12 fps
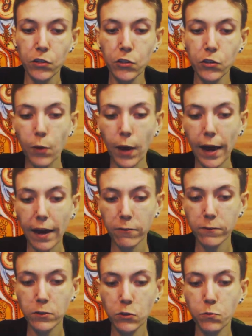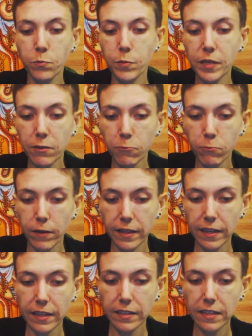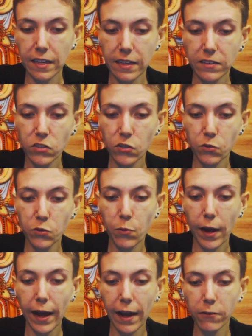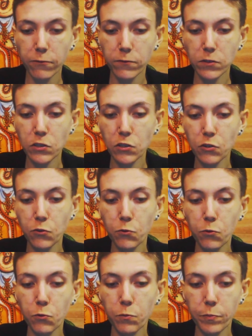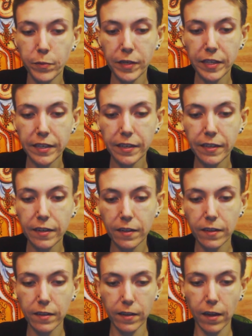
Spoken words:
you have to be with it, and so you have to be